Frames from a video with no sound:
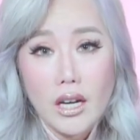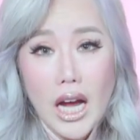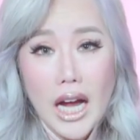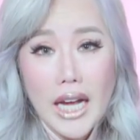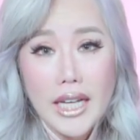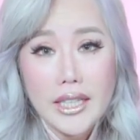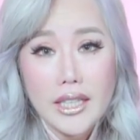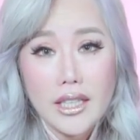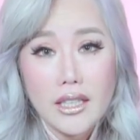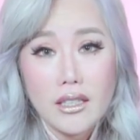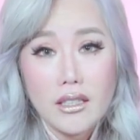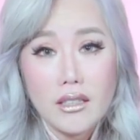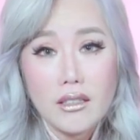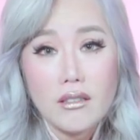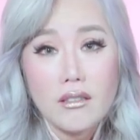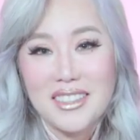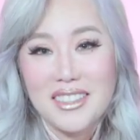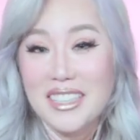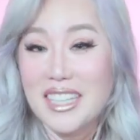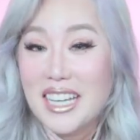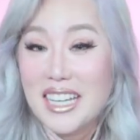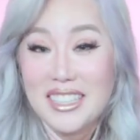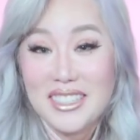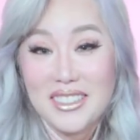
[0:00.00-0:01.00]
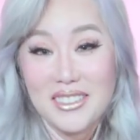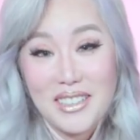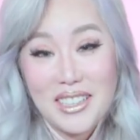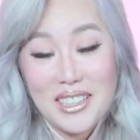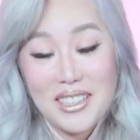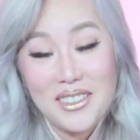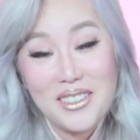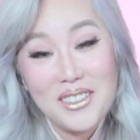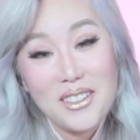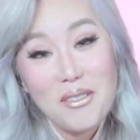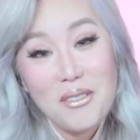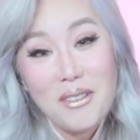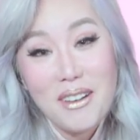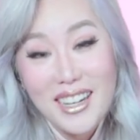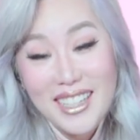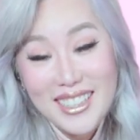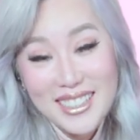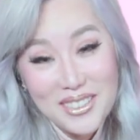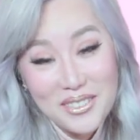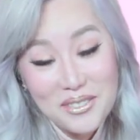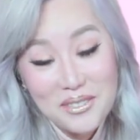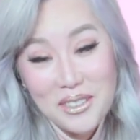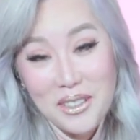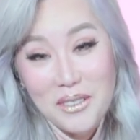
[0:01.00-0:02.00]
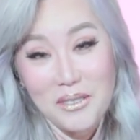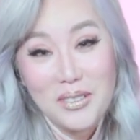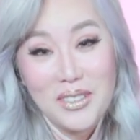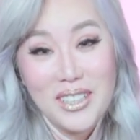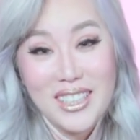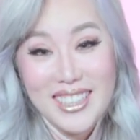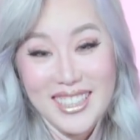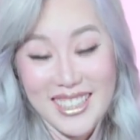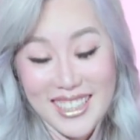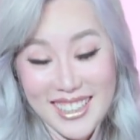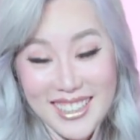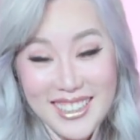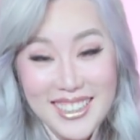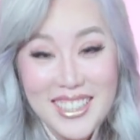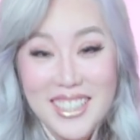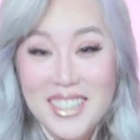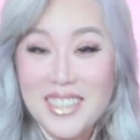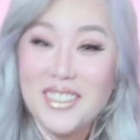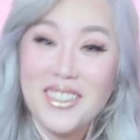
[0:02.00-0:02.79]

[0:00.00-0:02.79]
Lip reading: I think that's the regular price of vibrators.